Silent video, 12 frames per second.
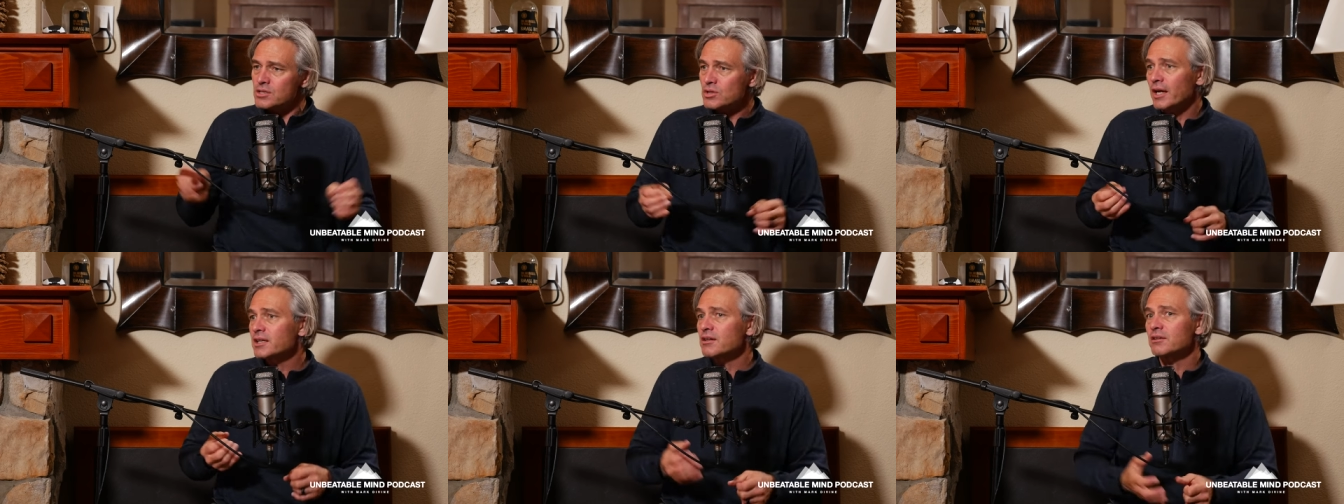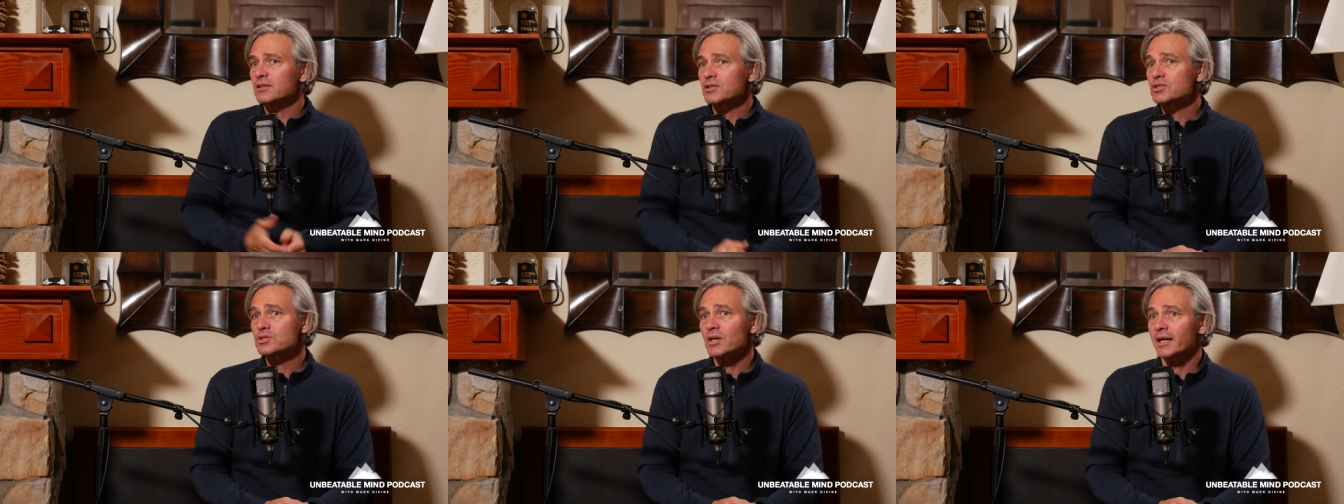trying to
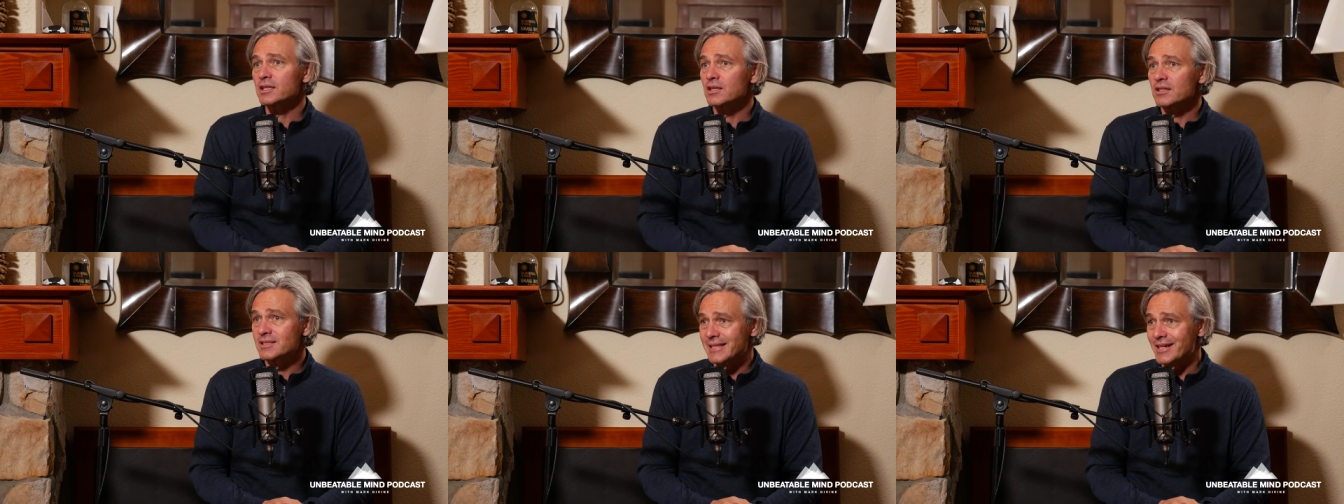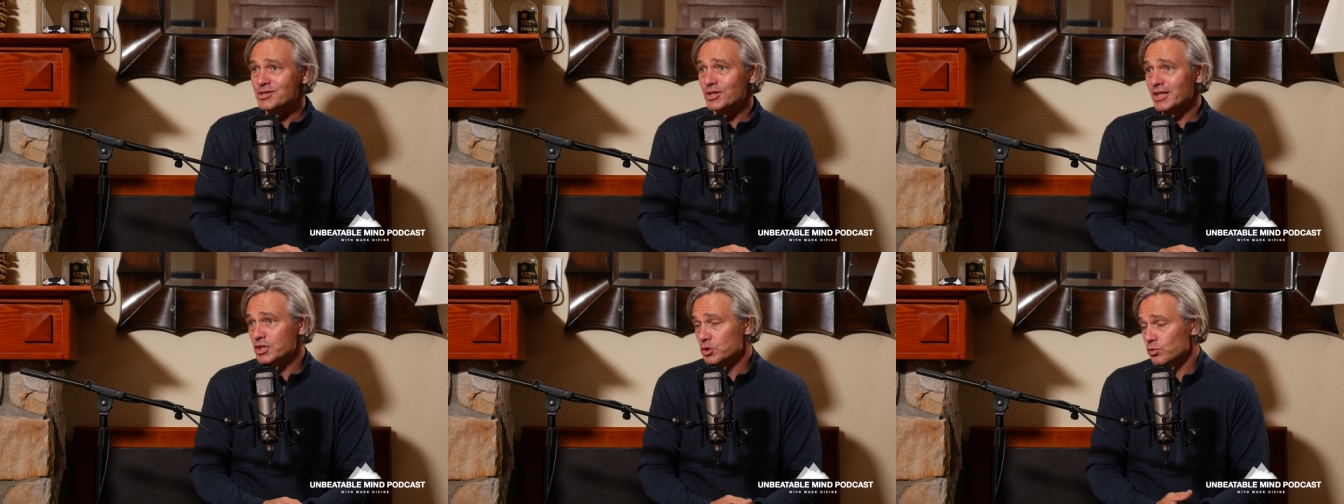trying to
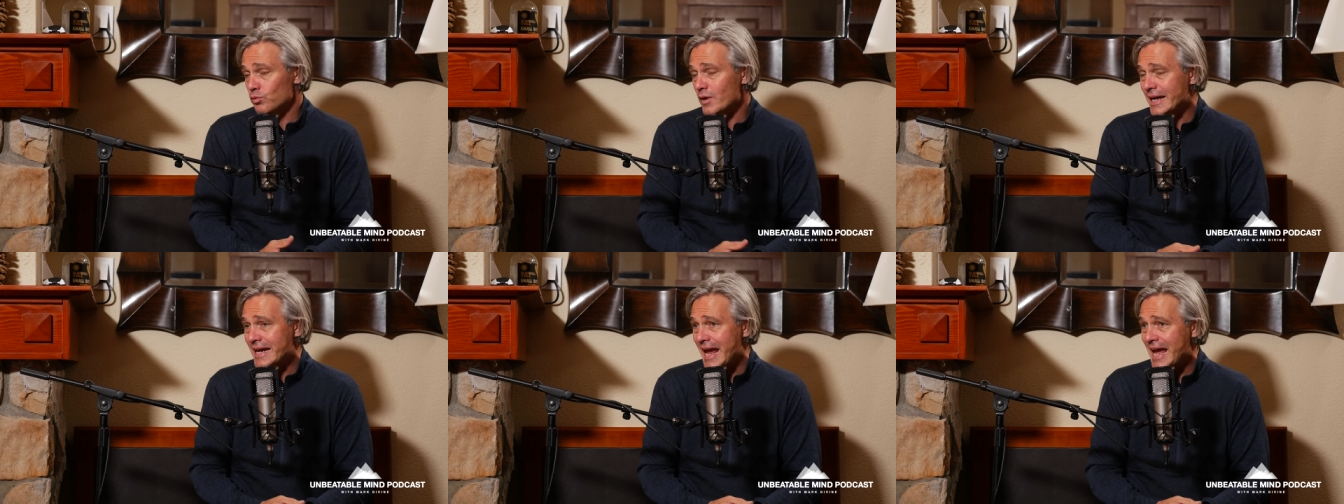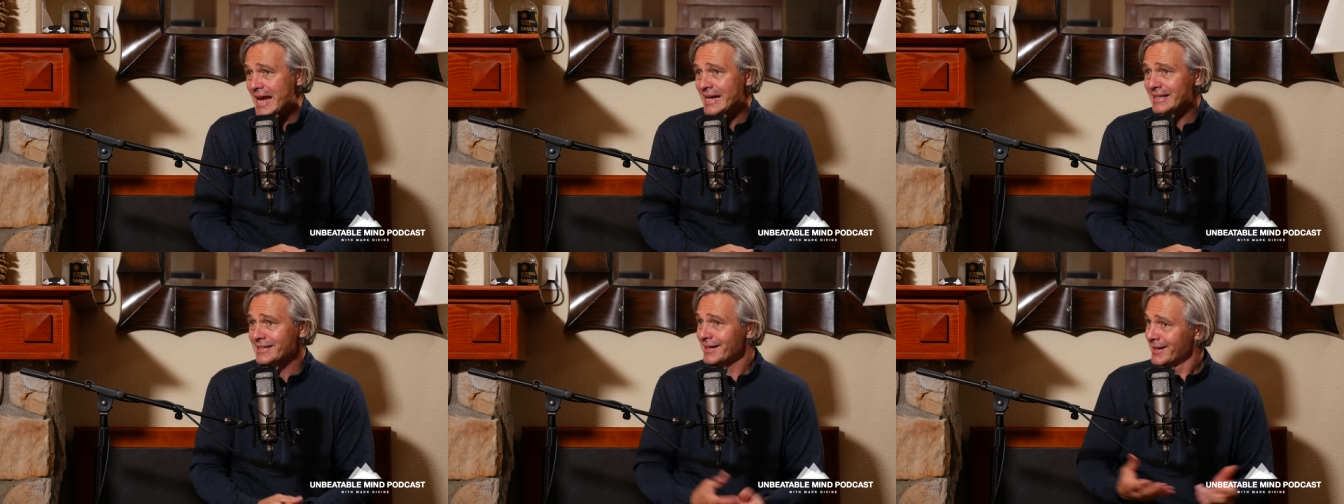essentially
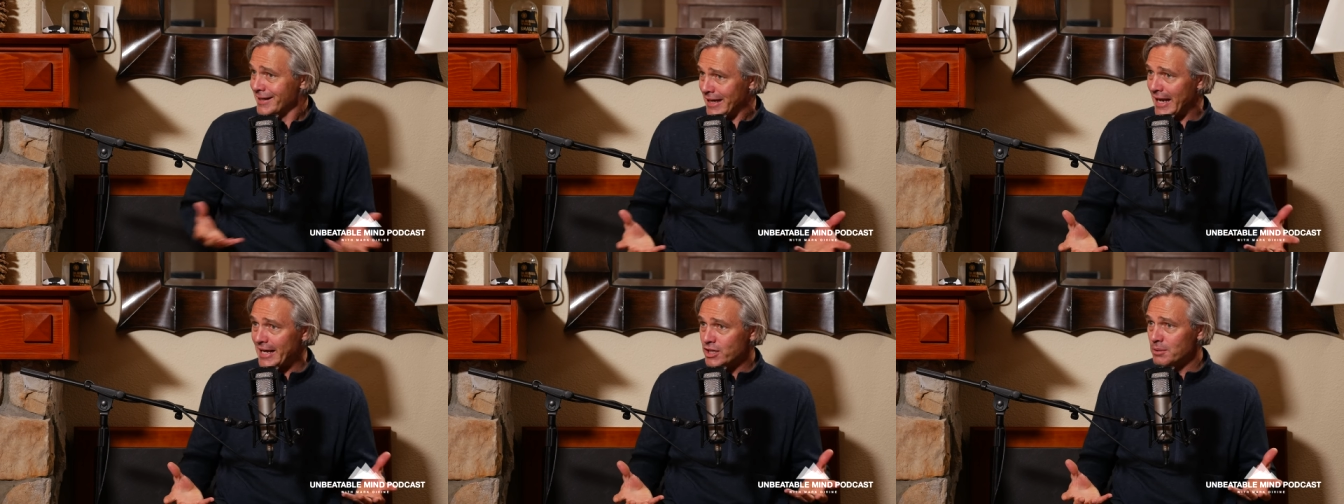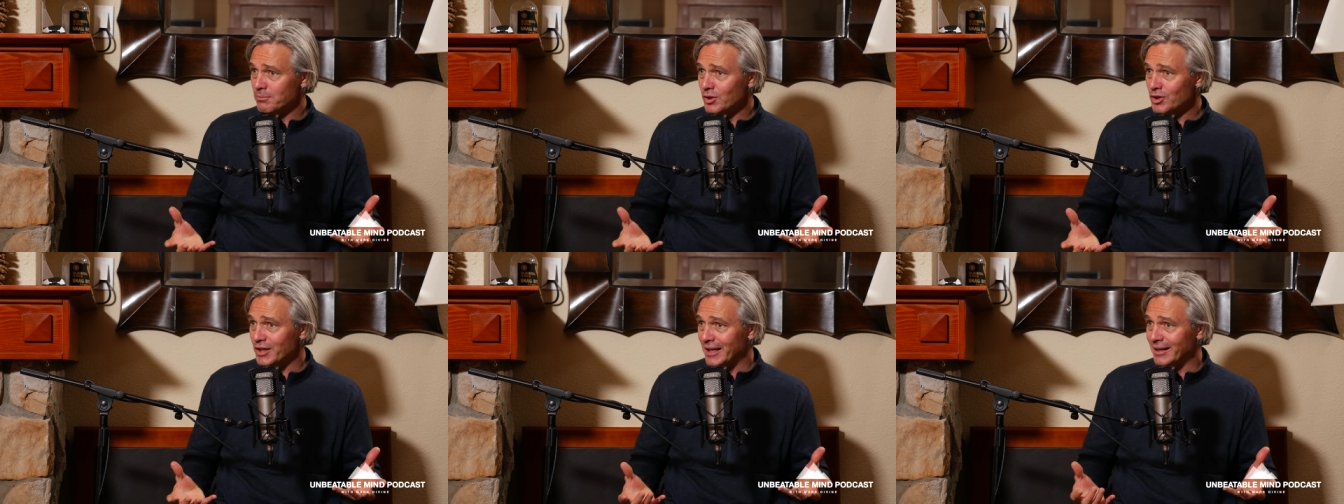create a
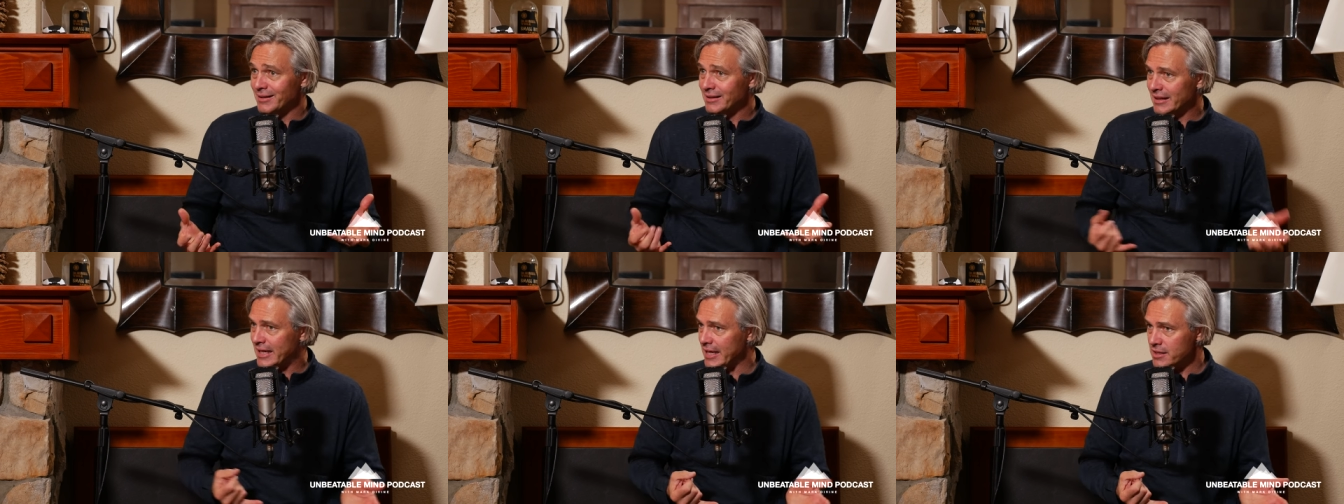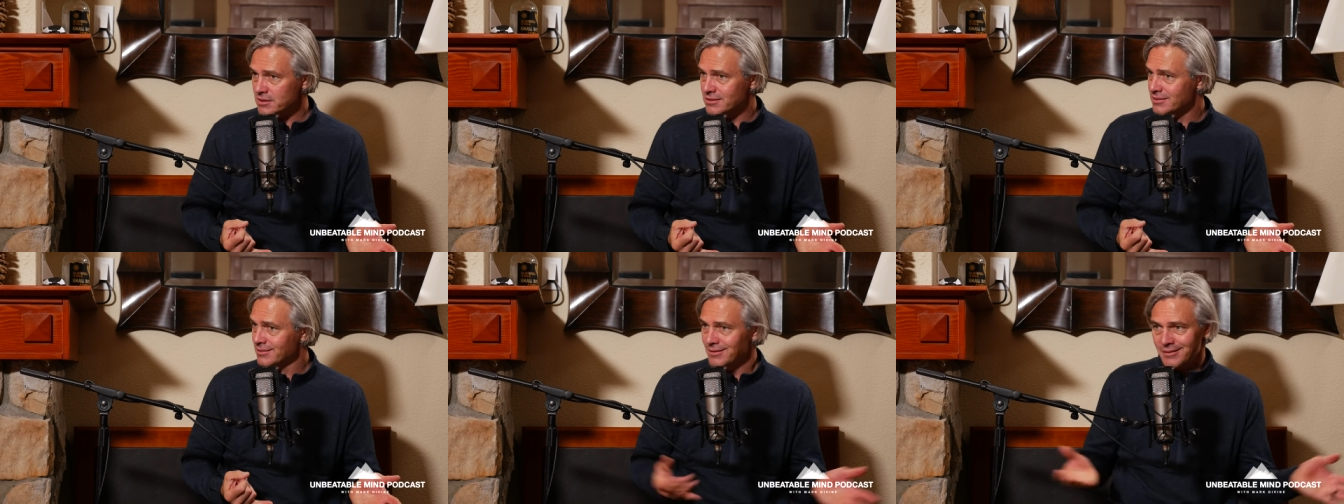community. The
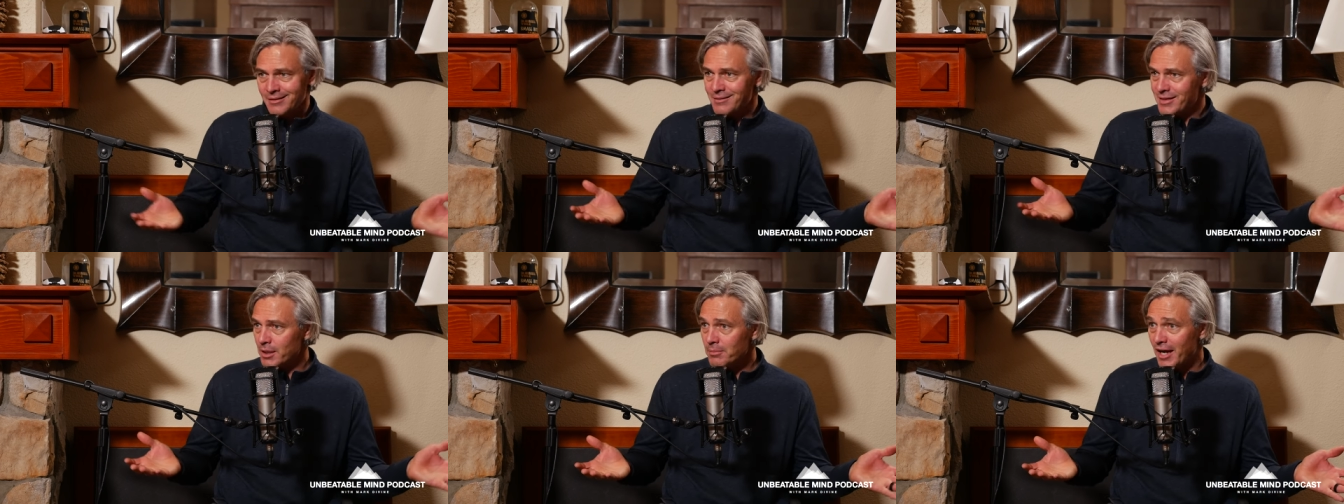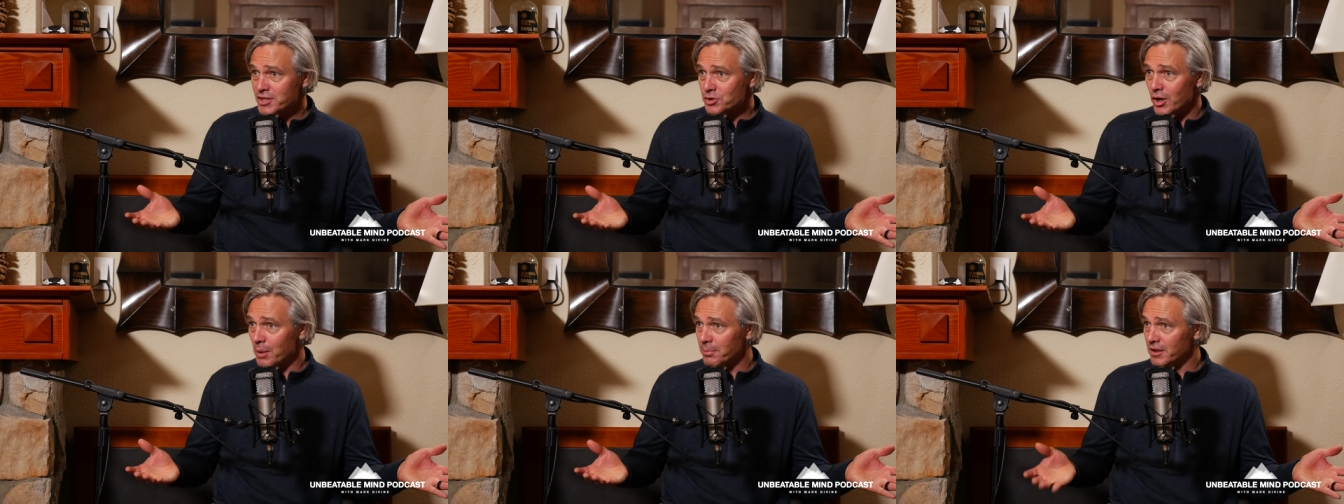kids, their
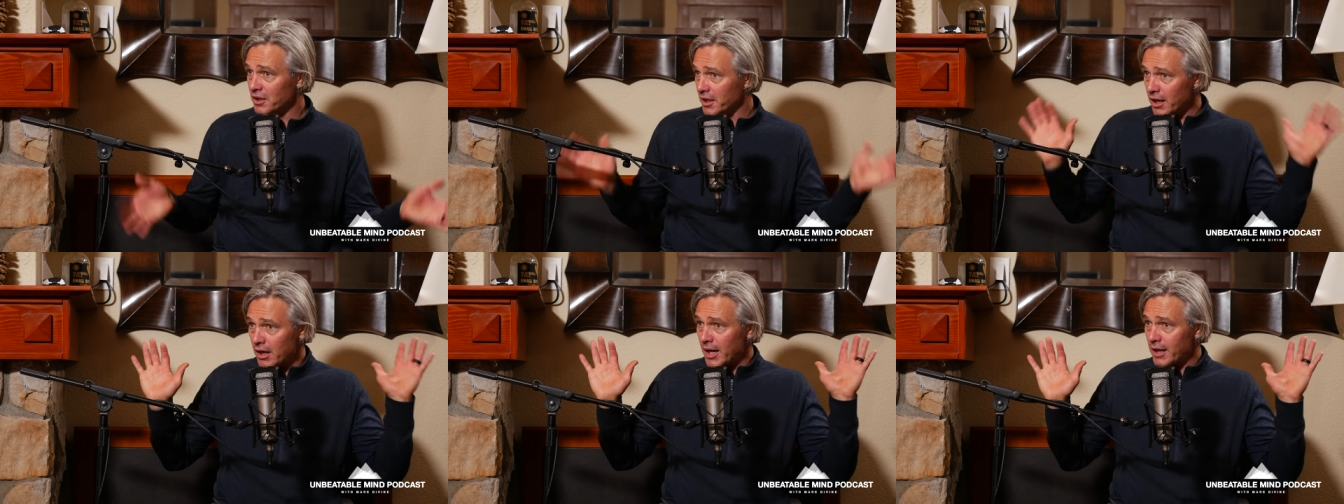minds are open. They're like, all